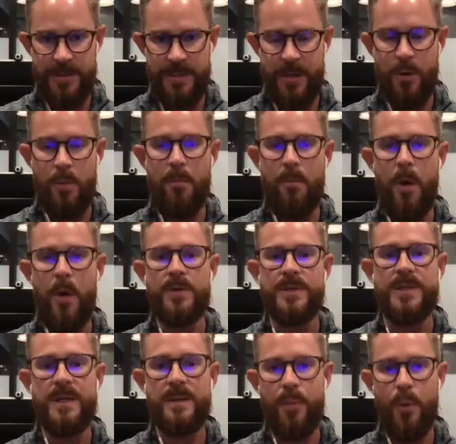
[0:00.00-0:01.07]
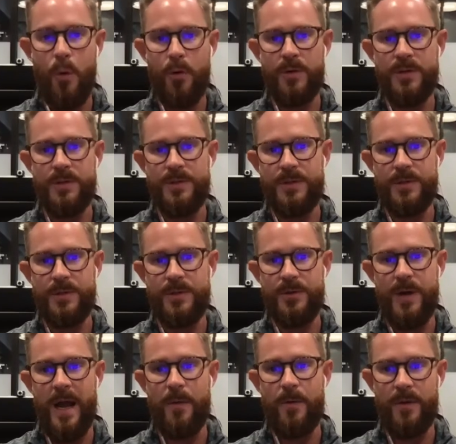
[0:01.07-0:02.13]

that are most important to track